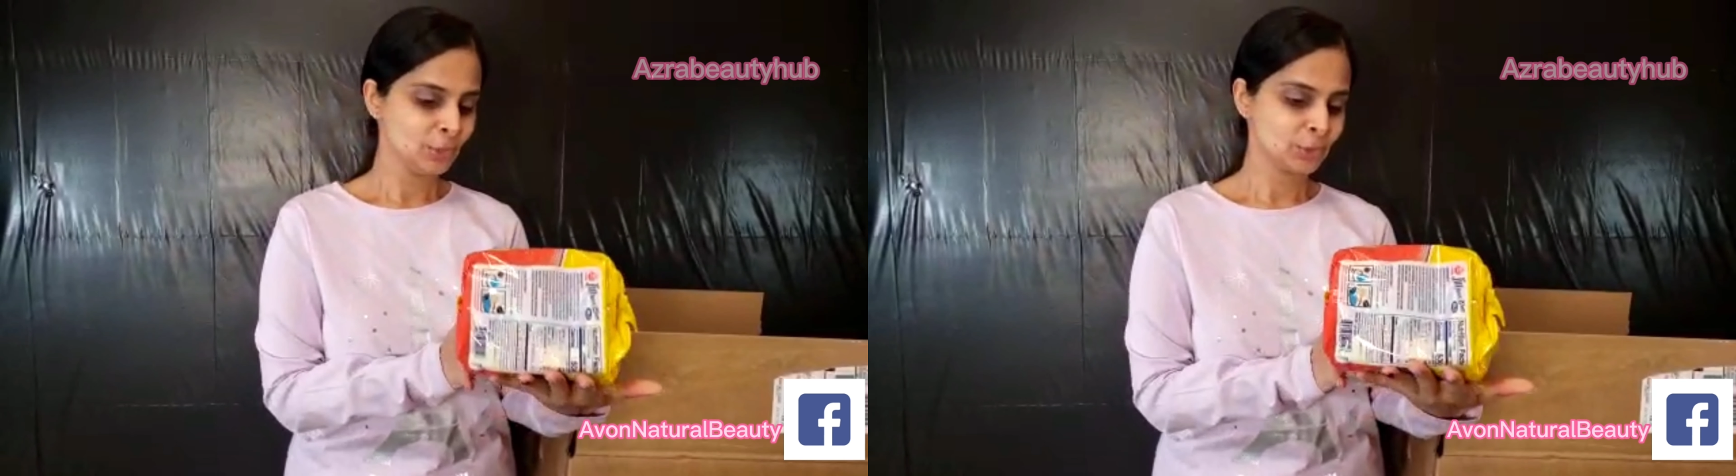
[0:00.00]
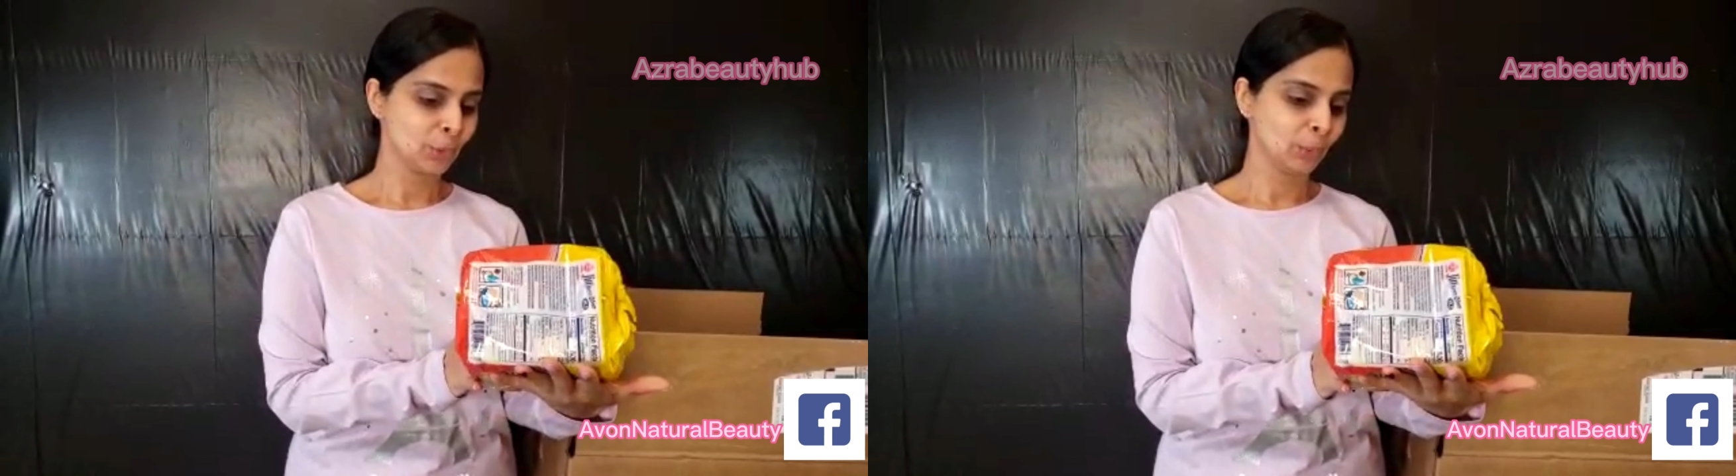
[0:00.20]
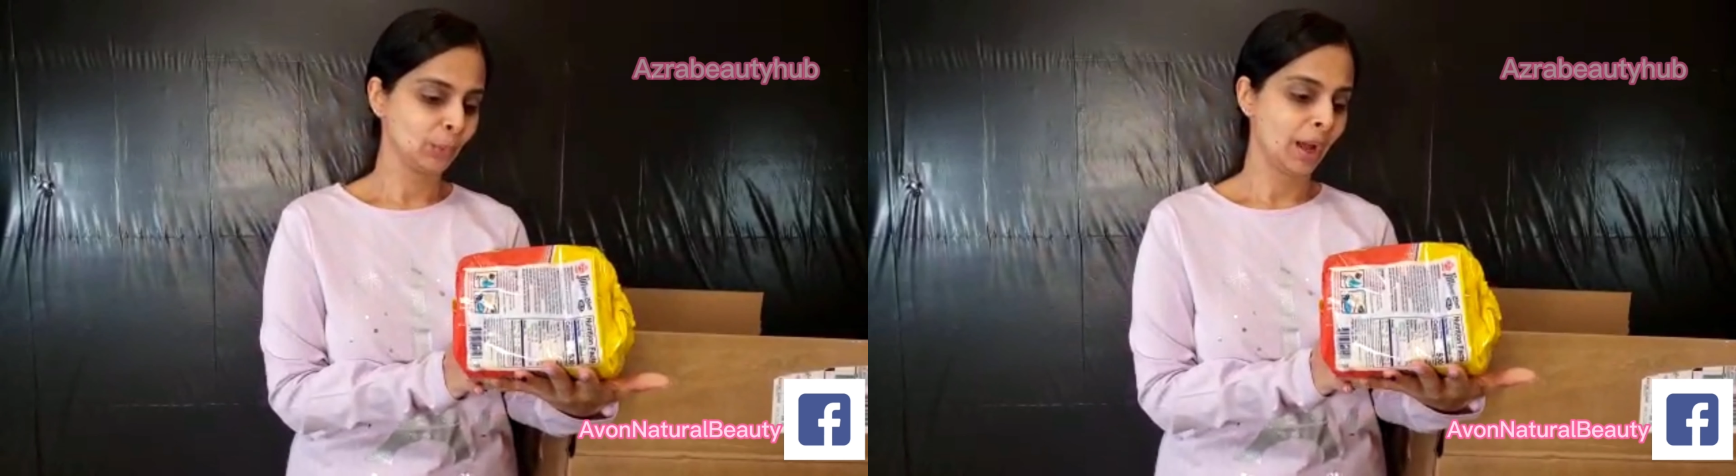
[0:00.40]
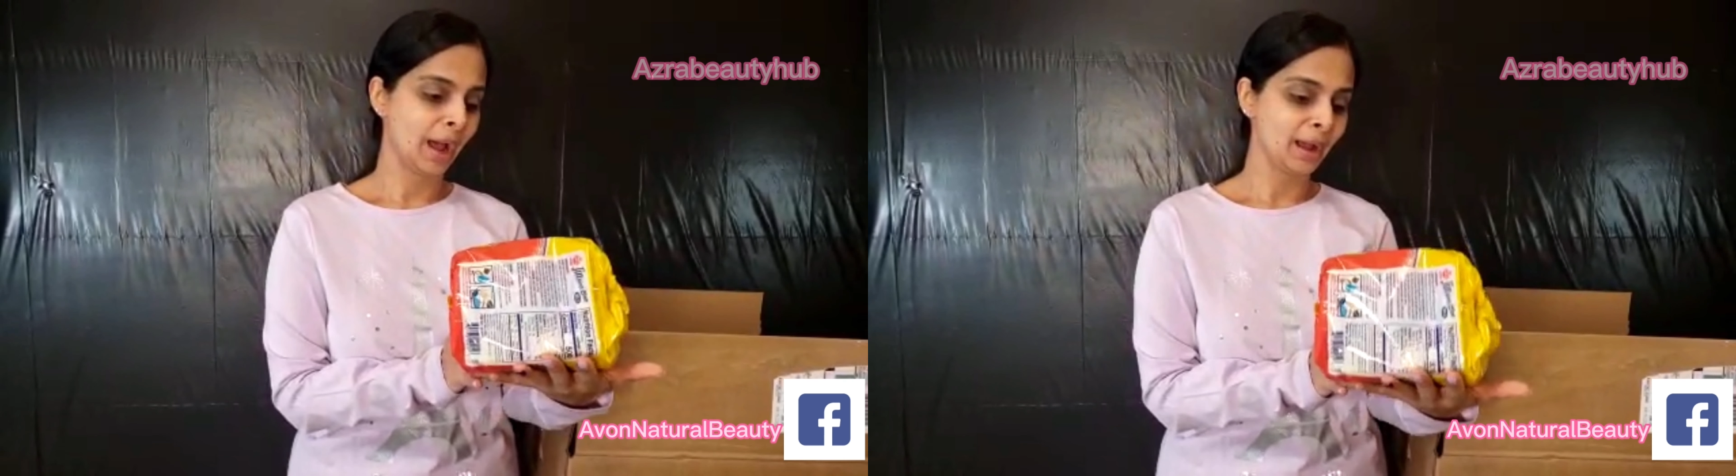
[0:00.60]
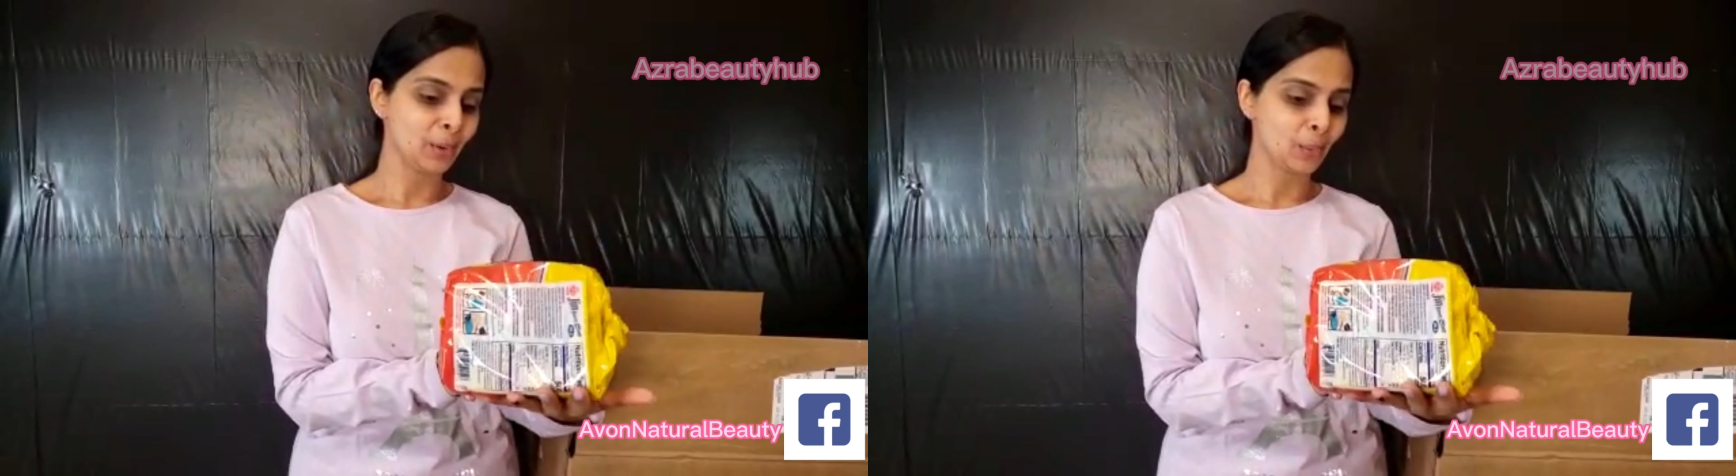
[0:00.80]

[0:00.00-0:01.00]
So I